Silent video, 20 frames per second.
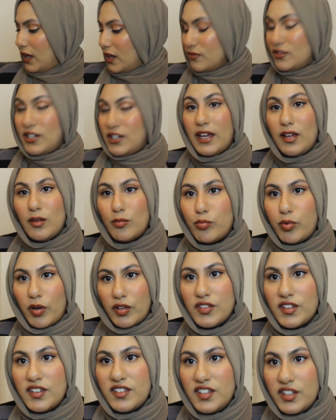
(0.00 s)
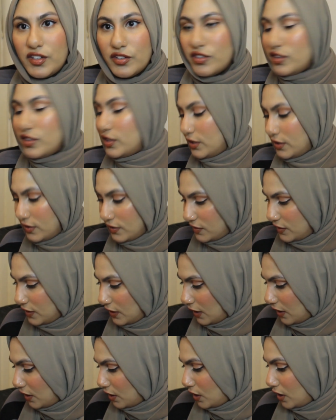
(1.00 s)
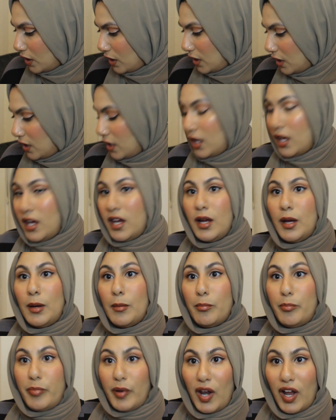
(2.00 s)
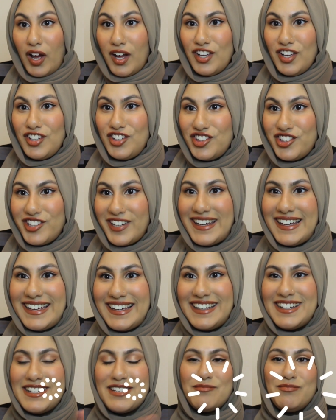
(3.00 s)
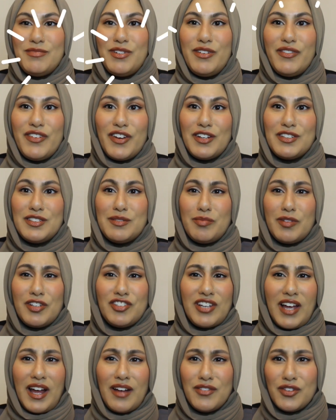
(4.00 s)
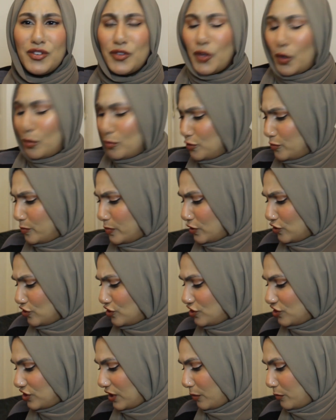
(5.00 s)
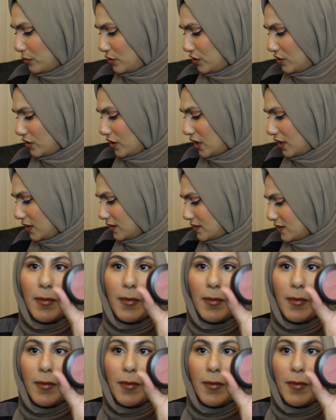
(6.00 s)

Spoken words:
I've taken bronzer seriously this year. Blush. Moving on to blush. I have so much blush to share with you guys.